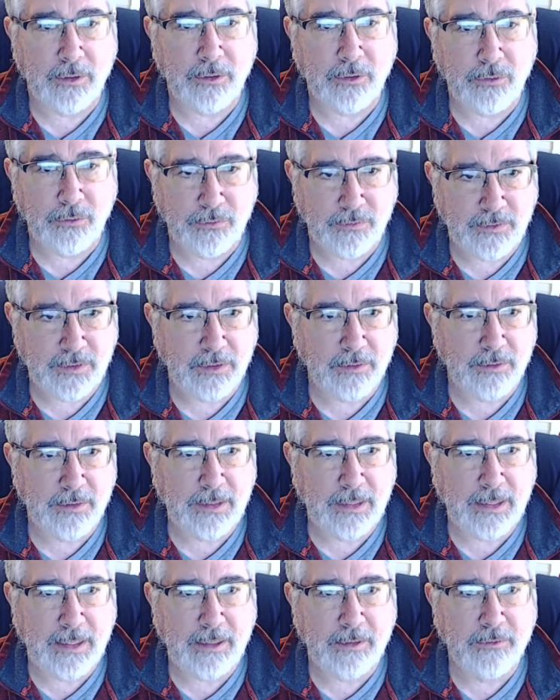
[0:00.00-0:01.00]
You still
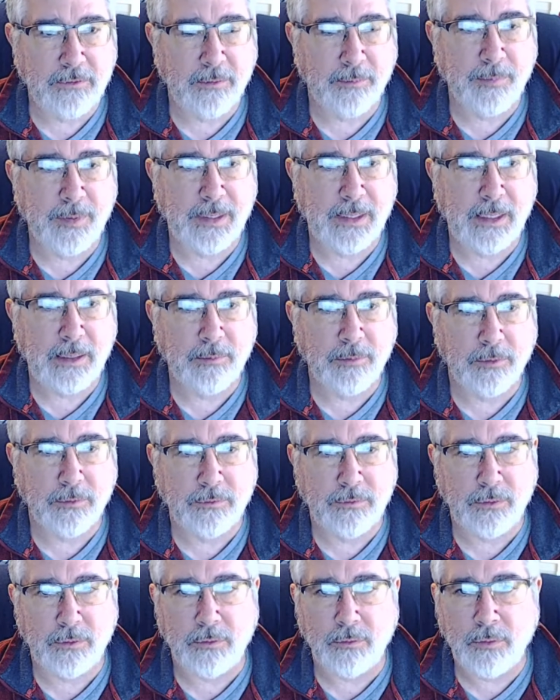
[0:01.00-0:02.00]
need to be able
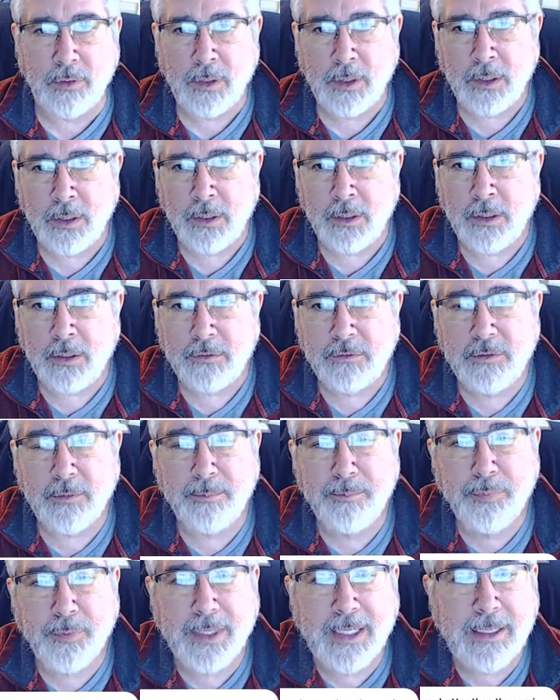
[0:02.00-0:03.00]
to
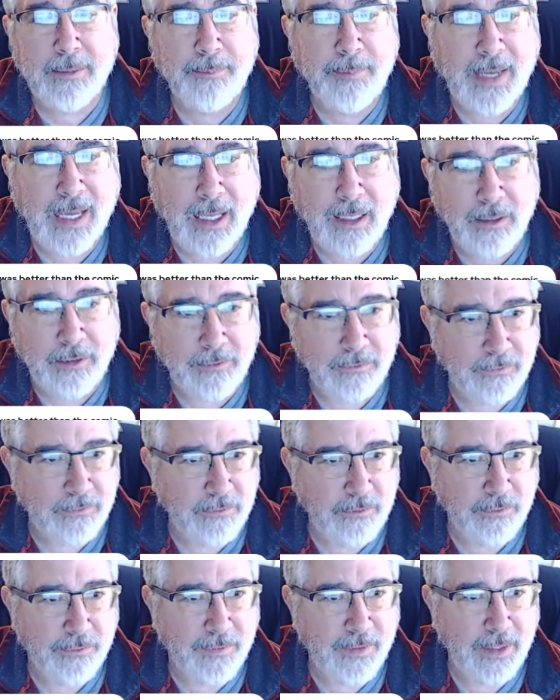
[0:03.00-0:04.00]
bring balance
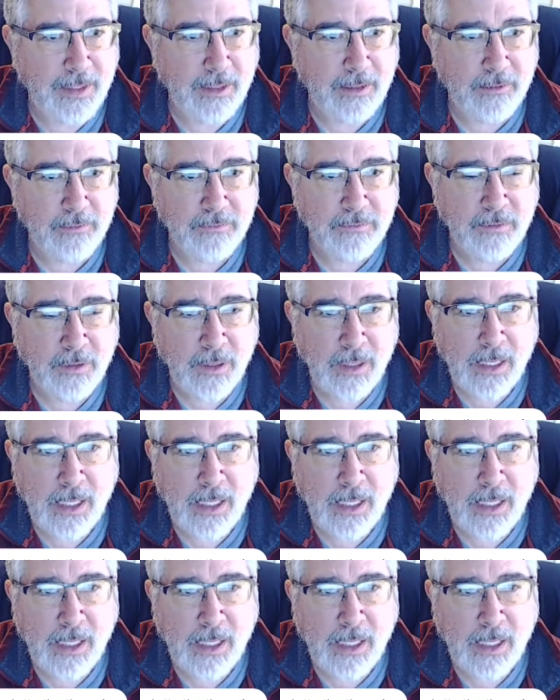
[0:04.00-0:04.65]
to things.